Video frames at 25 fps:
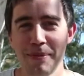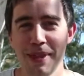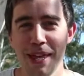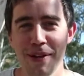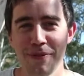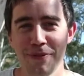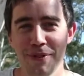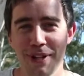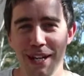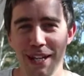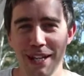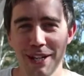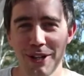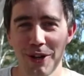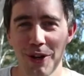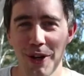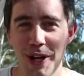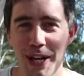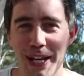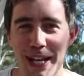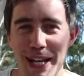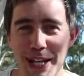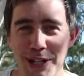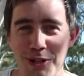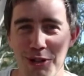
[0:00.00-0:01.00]
definitely not a
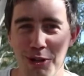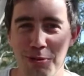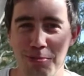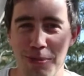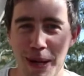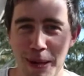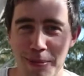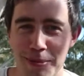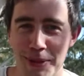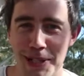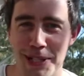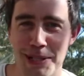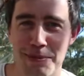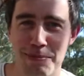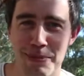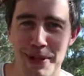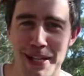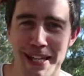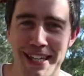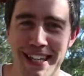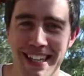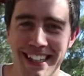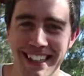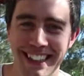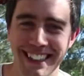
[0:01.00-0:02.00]
natural public
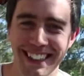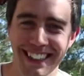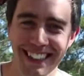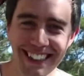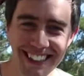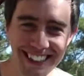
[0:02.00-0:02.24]
speaker.